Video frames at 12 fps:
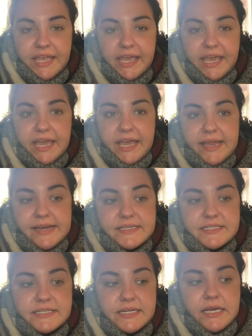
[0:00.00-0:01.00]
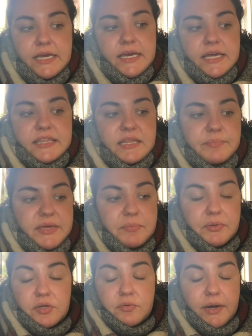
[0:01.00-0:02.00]
And the
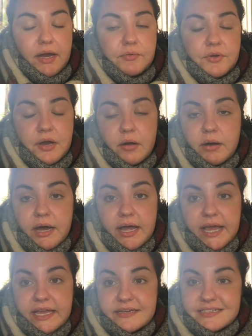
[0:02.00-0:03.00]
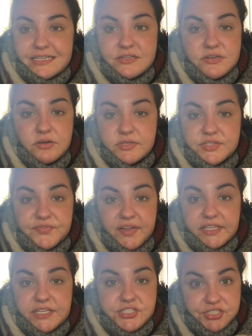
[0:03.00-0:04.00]
people around Noah and in Noah's
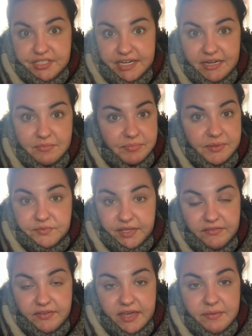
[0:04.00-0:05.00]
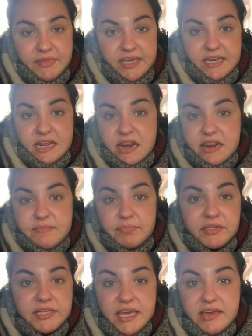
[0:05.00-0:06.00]
village didn't believe him. He didn't
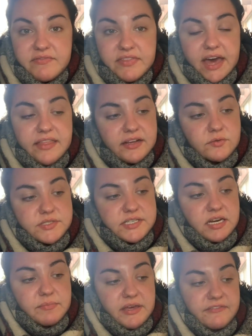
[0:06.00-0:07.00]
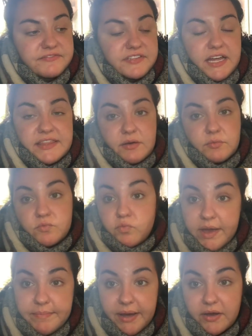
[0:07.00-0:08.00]
believe that there was going to be a flood that would
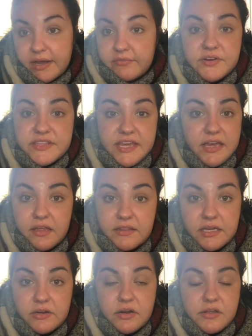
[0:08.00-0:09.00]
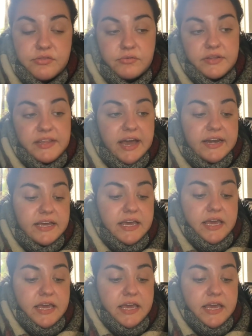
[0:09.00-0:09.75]
wipe out everything on the earth or that